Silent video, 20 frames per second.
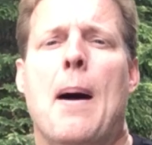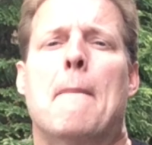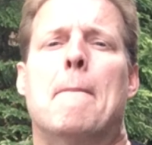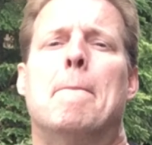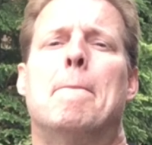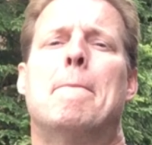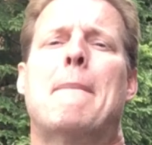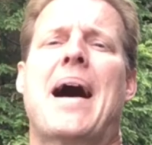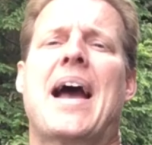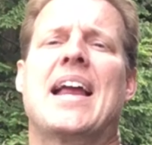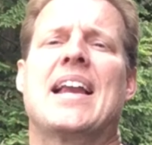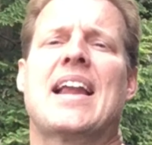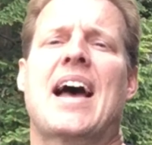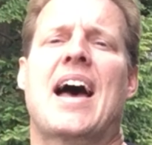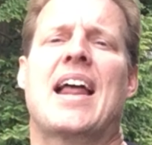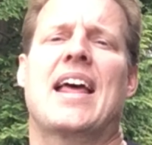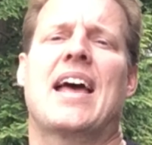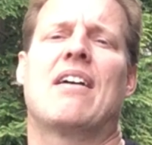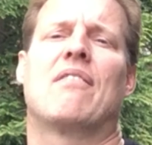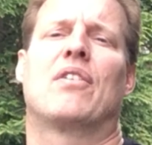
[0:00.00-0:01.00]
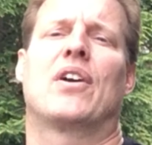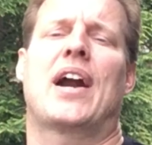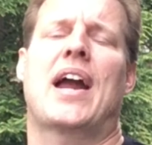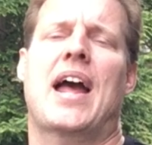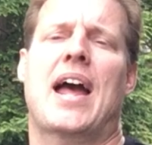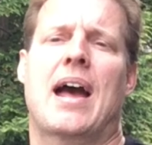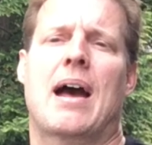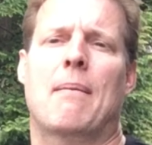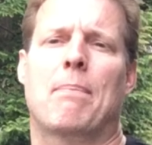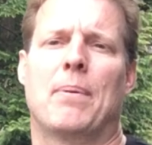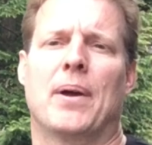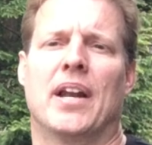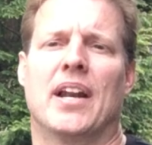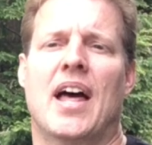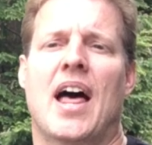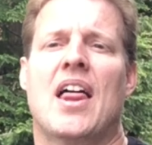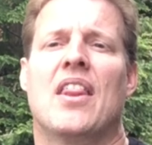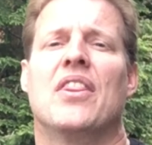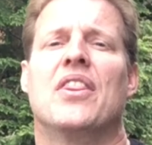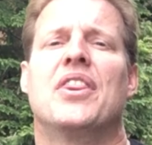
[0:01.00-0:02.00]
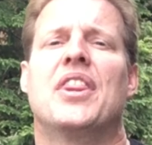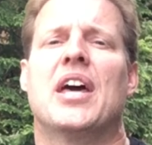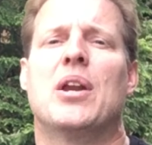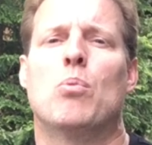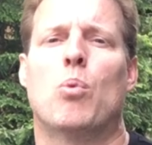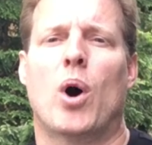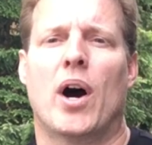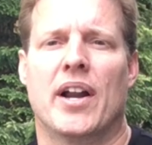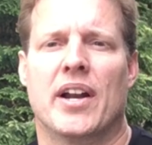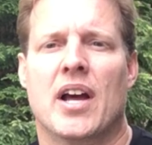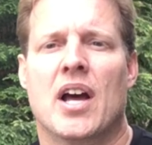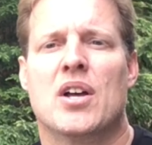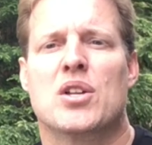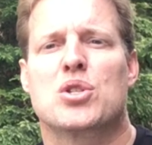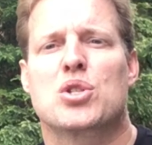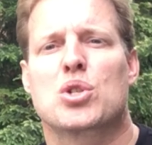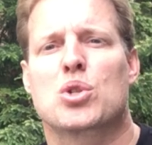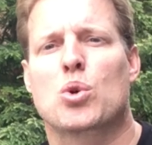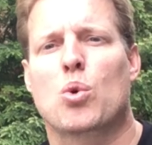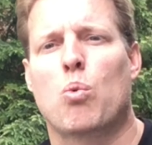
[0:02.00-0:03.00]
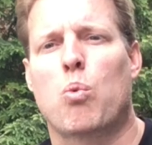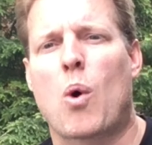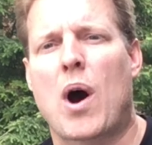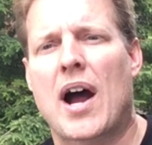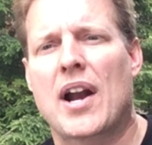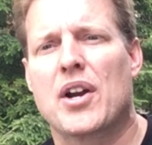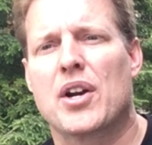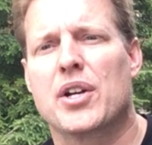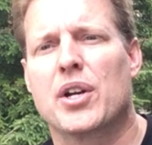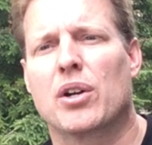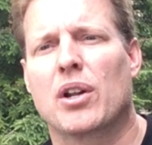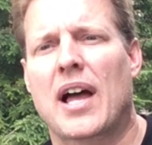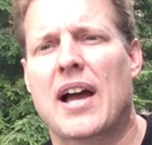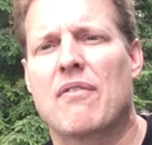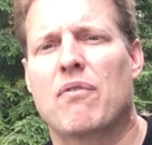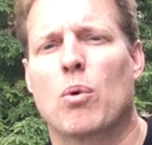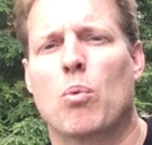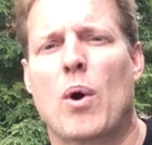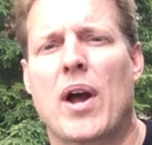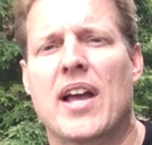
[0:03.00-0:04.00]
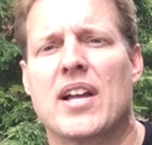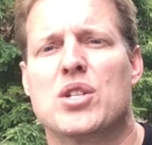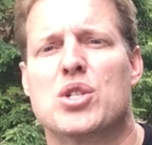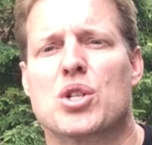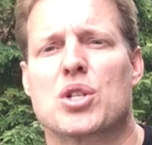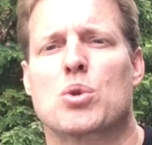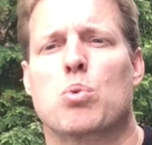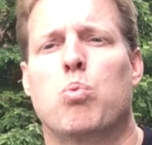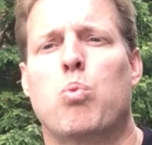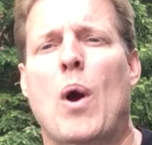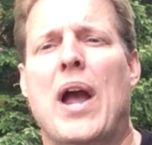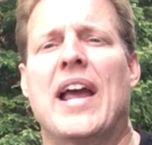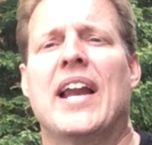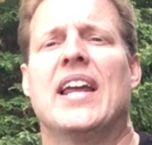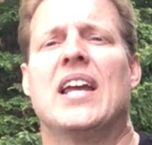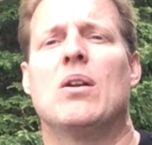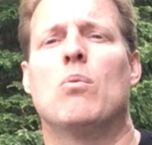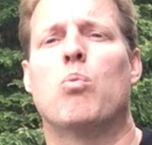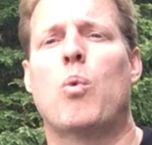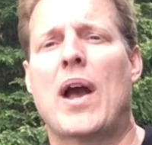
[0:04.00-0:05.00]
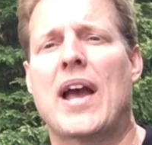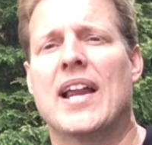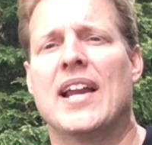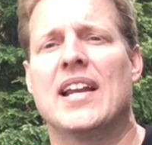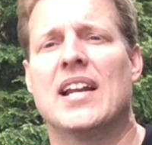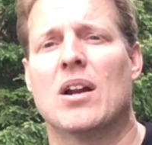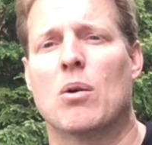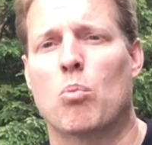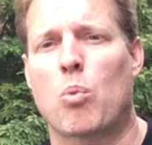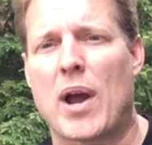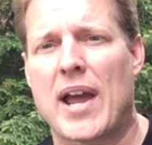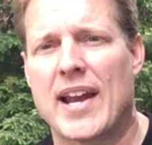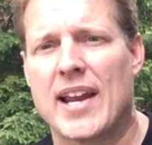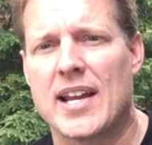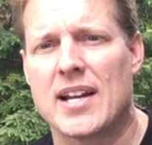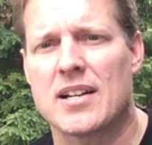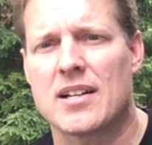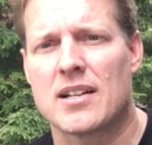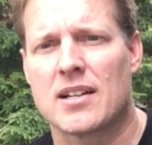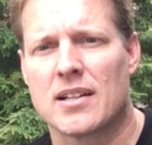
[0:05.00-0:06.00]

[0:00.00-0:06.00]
might not ever happen. Then what? Squander your life away just waiting, and waiting?